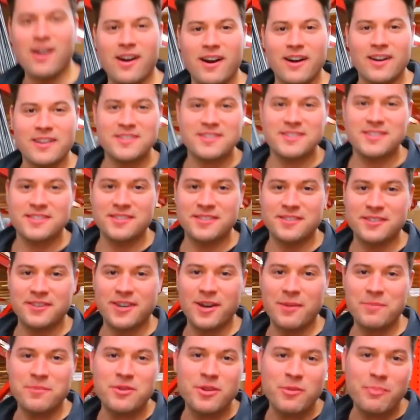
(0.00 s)
All right, so
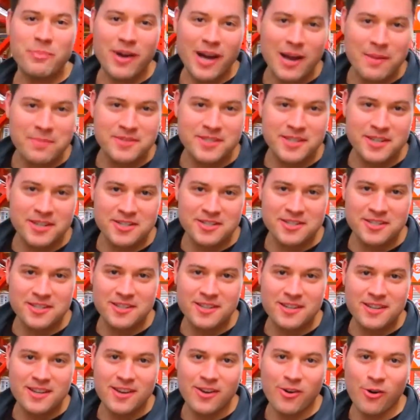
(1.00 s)
come to the pipe section,
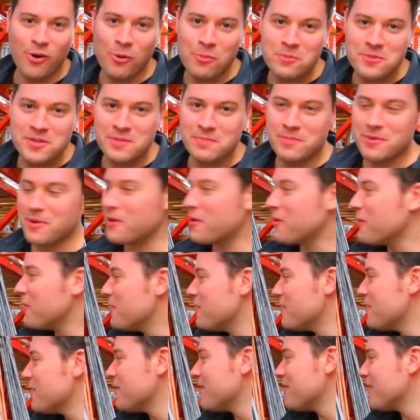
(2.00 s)
Home Depot,
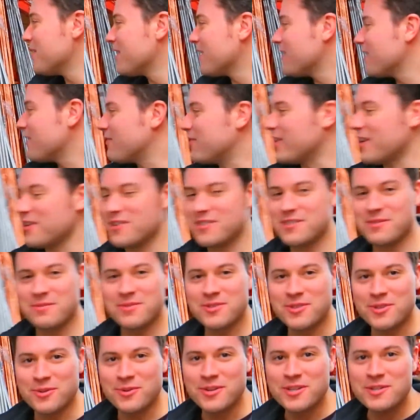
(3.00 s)
find us
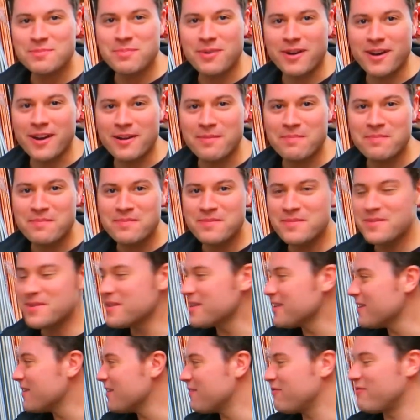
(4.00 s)
a two-inch pipe,
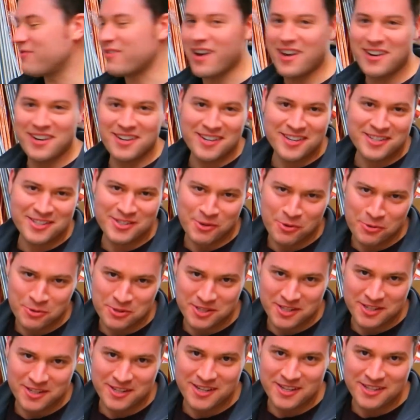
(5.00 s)
find an
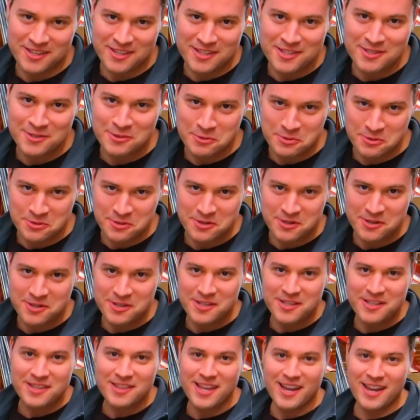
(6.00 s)
associate in the store.
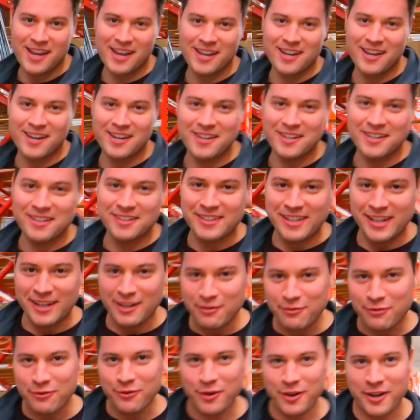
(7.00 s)
They can cut the
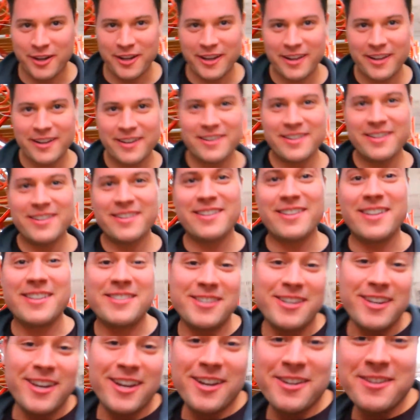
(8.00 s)
length for you. That's
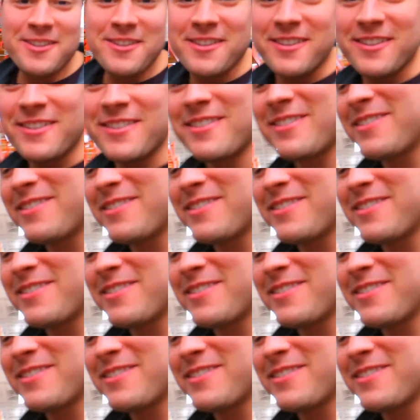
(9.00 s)
all you gotta do.